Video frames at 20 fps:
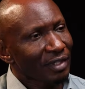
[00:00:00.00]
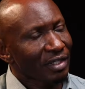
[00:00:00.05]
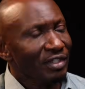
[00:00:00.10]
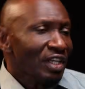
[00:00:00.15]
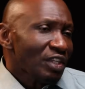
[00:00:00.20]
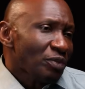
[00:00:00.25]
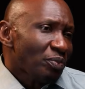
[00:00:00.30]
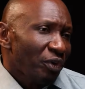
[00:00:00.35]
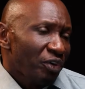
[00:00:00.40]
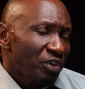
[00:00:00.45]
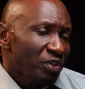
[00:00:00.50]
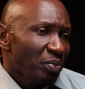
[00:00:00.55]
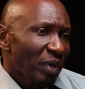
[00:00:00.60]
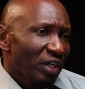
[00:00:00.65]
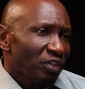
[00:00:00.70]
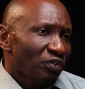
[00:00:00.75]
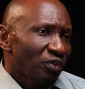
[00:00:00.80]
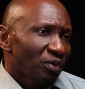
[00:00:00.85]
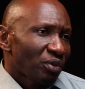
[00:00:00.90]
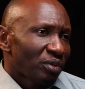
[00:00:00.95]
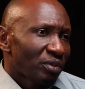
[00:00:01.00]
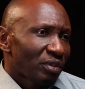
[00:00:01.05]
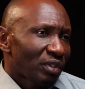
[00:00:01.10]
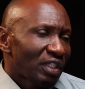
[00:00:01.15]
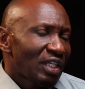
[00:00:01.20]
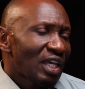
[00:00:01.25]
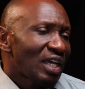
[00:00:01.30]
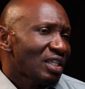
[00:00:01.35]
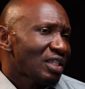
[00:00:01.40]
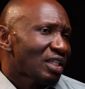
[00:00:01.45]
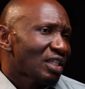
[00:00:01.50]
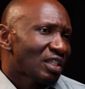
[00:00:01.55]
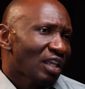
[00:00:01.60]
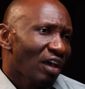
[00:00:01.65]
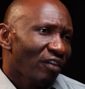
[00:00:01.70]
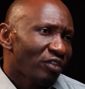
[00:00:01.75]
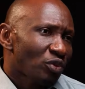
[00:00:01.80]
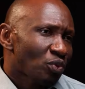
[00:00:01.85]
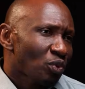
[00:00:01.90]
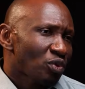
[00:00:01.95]
Just be respectful. Yes, the
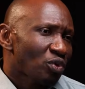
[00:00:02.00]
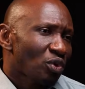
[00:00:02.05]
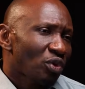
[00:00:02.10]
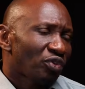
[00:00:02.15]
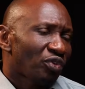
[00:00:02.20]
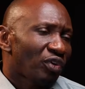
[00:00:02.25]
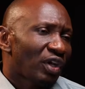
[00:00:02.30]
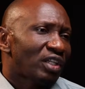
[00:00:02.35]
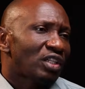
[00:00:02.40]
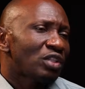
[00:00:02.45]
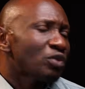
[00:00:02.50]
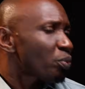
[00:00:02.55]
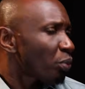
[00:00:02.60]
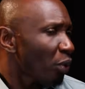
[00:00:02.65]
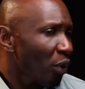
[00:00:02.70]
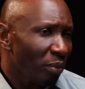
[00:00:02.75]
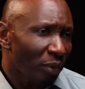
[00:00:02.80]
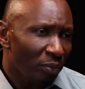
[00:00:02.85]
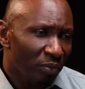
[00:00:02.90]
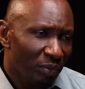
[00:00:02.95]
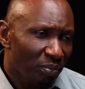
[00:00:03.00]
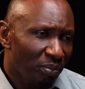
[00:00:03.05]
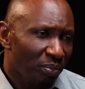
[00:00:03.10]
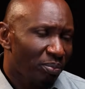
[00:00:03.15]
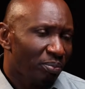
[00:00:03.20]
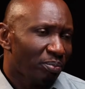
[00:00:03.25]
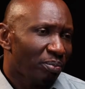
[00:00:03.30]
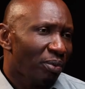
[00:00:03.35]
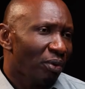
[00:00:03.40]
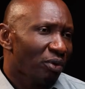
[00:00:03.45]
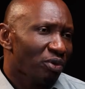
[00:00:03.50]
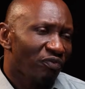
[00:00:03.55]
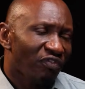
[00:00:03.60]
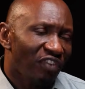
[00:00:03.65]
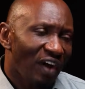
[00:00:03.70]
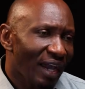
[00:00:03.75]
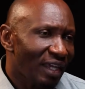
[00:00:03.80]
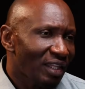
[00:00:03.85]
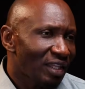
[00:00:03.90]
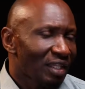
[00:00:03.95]
service was not great. It's probably
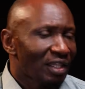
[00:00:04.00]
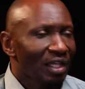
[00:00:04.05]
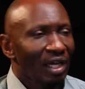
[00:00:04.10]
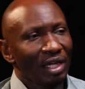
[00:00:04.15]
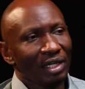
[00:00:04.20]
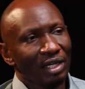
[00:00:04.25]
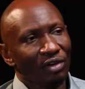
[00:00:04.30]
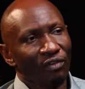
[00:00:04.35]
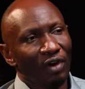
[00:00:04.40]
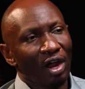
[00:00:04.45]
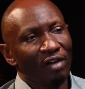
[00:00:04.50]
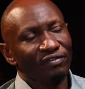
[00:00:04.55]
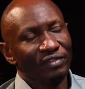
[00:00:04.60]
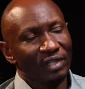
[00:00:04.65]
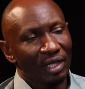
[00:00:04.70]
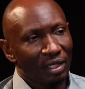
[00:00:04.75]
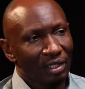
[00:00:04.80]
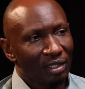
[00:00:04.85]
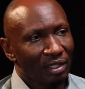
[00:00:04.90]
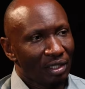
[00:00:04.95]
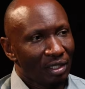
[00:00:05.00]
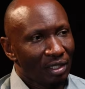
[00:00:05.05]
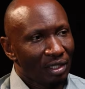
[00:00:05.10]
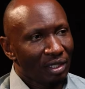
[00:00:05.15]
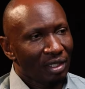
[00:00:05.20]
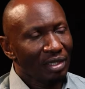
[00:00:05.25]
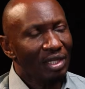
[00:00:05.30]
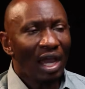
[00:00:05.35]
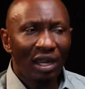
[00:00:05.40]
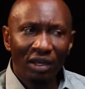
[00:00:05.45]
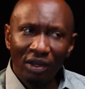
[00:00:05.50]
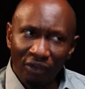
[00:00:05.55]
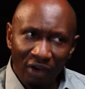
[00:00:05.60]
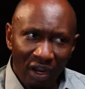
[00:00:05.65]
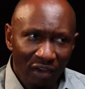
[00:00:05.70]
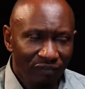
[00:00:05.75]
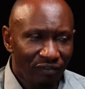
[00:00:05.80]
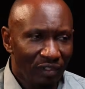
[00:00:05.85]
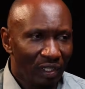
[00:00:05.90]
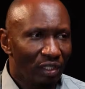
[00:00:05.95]
fine that they had a rough day. They had a
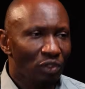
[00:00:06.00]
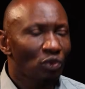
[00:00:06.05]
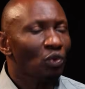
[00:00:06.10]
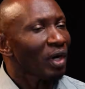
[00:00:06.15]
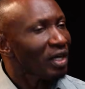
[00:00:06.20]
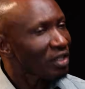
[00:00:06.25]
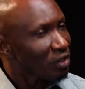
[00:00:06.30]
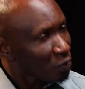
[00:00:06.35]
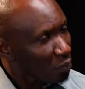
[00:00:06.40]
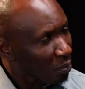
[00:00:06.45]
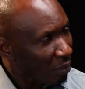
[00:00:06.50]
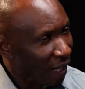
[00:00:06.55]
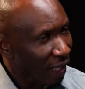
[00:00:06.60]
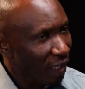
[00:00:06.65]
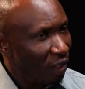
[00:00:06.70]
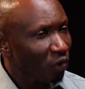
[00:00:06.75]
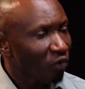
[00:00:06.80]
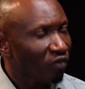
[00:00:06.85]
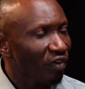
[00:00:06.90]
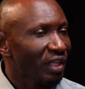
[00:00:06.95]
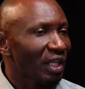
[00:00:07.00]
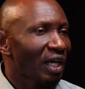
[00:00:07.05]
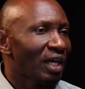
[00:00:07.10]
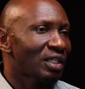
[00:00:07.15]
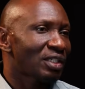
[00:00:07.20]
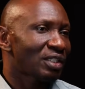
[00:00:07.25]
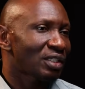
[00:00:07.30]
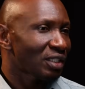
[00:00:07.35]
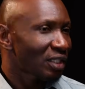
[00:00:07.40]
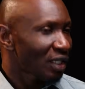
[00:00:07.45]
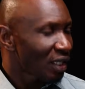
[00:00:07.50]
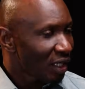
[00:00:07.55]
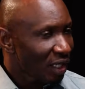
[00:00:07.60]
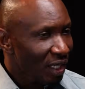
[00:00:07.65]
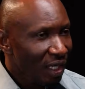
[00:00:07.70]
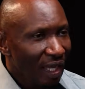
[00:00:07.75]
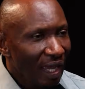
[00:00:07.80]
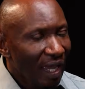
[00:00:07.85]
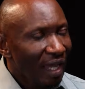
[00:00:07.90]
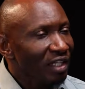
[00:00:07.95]
rough day. You can smile over that,
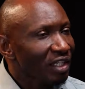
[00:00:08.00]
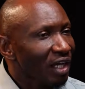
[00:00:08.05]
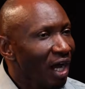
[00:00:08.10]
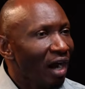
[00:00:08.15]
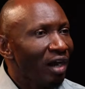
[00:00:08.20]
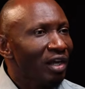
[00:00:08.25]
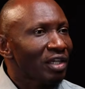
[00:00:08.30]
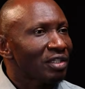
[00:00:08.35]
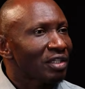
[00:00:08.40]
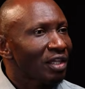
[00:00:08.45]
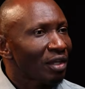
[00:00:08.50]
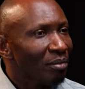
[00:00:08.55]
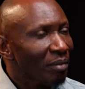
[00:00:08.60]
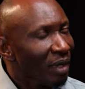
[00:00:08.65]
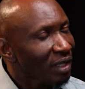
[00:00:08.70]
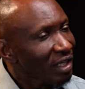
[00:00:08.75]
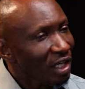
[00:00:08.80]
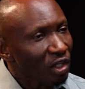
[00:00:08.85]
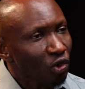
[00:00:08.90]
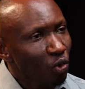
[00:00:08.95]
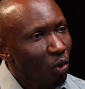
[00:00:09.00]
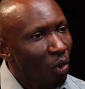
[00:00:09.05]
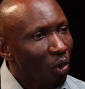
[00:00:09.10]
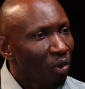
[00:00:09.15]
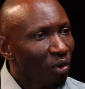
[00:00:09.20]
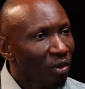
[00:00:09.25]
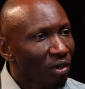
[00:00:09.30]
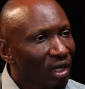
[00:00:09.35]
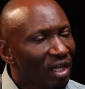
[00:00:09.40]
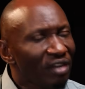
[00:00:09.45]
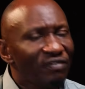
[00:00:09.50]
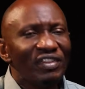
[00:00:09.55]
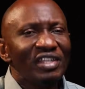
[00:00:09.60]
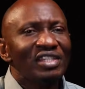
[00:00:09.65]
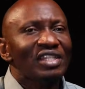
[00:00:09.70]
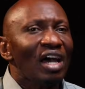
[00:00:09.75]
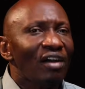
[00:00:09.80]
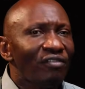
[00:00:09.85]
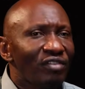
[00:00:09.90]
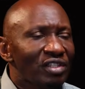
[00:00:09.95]
encourage them, and then go. If the
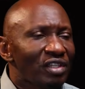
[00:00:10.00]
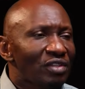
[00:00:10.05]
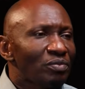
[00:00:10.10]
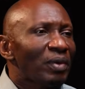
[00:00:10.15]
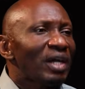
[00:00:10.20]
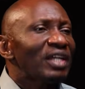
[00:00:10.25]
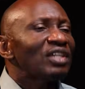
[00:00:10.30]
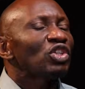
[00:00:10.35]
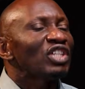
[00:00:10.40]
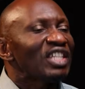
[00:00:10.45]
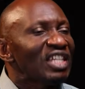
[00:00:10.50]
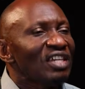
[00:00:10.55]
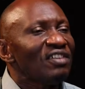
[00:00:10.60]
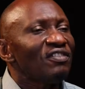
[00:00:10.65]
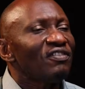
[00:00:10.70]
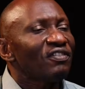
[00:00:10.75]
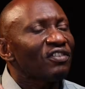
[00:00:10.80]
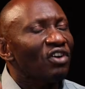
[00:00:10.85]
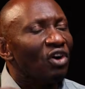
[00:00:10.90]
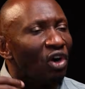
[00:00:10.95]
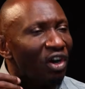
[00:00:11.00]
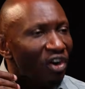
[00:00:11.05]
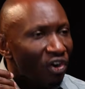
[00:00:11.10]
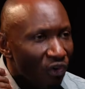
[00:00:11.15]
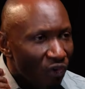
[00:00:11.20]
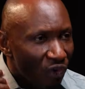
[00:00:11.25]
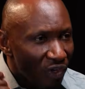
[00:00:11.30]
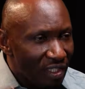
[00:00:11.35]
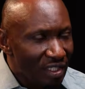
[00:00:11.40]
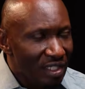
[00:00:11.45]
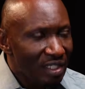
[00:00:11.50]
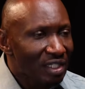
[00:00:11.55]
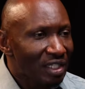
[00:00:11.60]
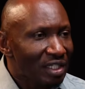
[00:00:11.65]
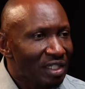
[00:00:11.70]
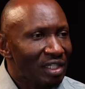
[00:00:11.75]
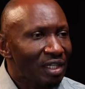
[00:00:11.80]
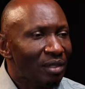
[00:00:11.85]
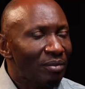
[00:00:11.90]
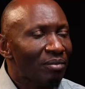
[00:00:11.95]
service is bad, give
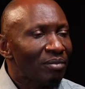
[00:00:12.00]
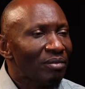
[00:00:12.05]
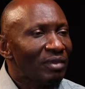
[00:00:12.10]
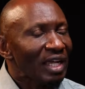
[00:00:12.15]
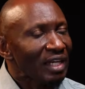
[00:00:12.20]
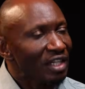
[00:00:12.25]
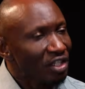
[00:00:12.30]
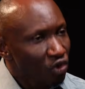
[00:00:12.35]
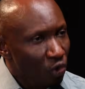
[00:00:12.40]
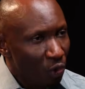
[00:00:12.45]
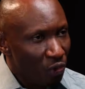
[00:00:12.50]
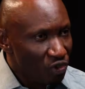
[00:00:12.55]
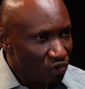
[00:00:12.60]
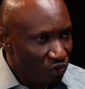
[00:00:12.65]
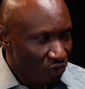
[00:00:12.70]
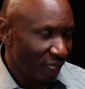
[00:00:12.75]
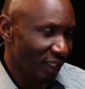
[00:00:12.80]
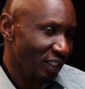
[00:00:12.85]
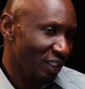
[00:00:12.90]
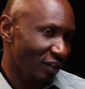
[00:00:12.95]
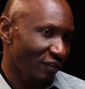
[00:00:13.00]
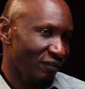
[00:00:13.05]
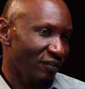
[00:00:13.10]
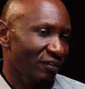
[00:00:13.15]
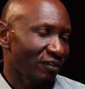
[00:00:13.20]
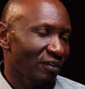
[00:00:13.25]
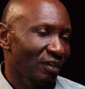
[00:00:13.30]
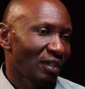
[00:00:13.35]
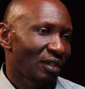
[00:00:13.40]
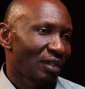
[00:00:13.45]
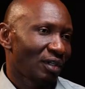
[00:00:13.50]
criticism that is constructive.